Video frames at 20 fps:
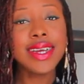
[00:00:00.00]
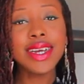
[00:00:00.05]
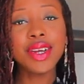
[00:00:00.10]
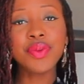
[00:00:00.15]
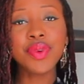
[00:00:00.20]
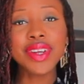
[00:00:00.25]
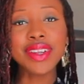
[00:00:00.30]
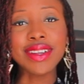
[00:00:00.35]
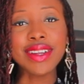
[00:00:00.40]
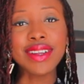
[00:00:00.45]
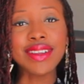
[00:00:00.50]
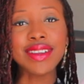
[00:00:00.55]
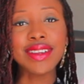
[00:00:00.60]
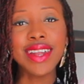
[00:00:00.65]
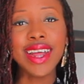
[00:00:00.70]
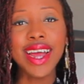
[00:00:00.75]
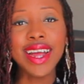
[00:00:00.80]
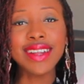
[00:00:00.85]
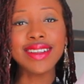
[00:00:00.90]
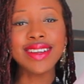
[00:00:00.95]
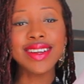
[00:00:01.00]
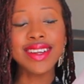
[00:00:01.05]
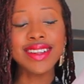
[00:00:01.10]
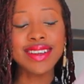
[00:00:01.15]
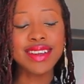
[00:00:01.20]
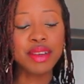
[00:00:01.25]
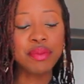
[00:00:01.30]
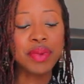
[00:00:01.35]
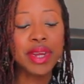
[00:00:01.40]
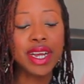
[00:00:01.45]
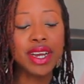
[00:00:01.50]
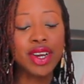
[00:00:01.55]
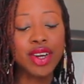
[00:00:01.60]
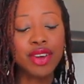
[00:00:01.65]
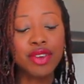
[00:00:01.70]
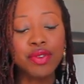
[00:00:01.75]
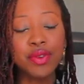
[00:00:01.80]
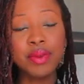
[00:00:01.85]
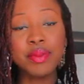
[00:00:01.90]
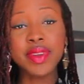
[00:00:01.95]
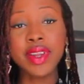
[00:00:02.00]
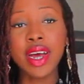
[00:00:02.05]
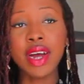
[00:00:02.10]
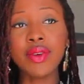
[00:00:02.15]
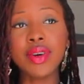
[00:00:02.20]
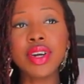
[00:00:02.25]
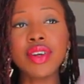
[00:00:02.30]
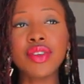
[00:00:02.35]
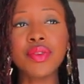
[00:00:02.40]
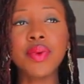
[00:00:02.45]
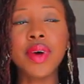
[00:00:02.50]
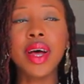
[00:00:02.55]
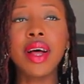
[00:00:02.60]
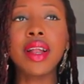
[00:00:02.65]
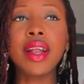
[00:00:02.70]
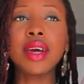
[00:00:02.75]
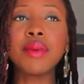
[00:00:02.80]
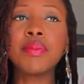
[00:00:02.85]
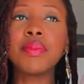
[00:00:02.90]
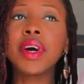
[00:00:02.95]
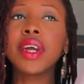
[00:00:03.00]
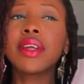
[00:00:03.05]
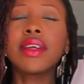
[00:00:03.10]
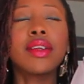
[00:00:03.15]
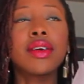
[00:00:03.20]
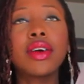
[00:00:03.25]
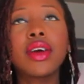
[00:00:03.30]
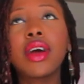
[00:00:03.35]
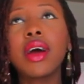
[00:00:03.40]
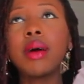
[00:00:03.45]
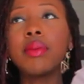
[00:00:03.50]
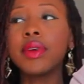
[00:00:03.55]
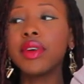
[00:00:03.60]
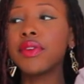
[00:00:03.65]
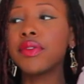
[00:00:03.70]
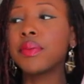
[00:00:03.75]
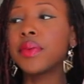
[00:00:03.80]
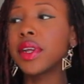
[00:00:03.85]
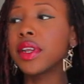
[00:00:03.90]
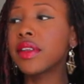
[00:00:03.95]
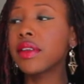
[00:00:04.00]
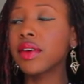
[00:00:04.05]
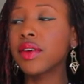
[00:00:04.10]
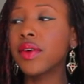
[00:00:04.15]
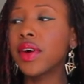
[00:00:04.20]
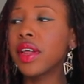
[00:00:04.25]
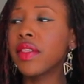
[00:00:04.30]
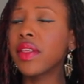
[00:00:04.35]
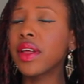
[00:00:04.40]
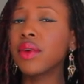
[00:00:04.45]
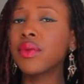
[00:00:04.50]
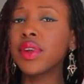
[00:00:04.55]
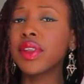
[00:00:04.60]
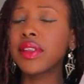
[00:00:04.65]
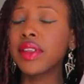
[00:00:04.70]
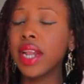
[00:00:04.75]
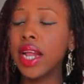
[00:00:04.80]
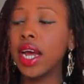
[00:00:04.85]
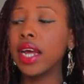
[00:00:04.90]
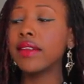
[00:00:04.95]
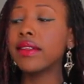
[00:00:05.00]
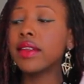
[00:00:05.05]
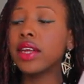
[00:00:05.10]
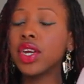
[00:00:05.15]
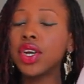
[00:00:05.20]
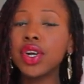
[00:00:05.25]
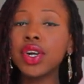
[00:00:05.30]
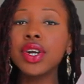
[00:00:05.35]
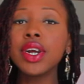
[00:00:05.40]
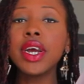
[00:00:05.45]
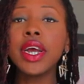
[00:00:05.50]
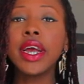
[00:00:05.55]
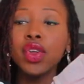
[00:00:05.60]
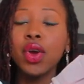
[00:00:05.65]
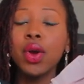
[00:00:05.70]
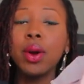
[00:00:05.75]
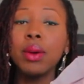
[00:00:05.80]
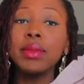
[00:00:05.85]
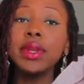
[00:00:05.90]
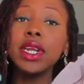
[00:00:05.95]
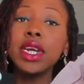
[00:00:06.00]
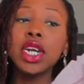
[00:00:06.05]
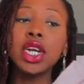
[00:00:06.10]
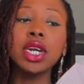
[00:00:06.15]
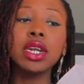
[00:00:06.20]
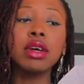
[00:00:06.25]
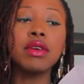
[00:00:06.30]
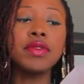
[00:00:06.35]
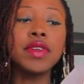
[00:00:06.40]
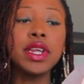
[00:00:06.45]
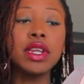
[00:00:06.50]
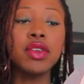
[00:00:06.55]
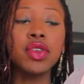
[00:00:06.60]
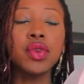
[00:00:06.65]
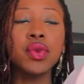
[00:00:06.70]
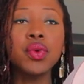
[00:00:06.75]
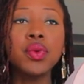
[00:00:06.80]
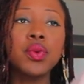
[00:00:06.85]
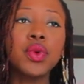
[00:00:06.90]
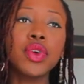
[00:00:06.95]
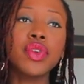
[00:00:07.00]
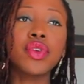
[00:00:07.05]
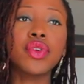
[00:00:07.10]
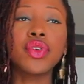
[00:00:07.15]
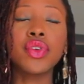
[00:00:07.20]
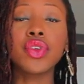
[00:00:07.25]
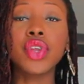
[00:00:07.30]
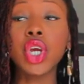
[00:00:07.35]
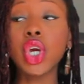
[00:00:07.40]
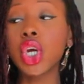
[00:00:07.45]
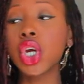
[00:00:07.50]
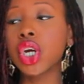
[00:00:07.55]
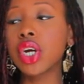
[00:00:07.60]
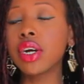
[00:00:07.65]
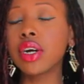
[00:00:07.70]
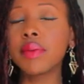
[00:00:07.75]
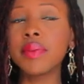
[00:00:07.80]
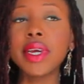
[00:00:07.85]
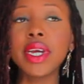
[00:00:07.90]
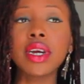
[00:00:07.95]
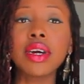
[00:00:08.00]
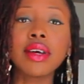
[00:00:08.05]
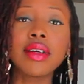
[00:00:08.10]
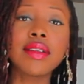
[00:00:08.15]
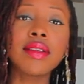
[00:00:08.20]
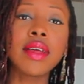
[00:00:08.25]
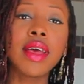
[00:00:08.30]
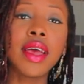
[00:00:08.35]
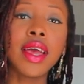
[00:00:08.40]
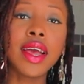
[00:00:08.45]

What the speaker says: It was this nice dusty pink coat from Zara as well. I bought it a couple of months ago, I think it was last year. The combination of these two was just good, because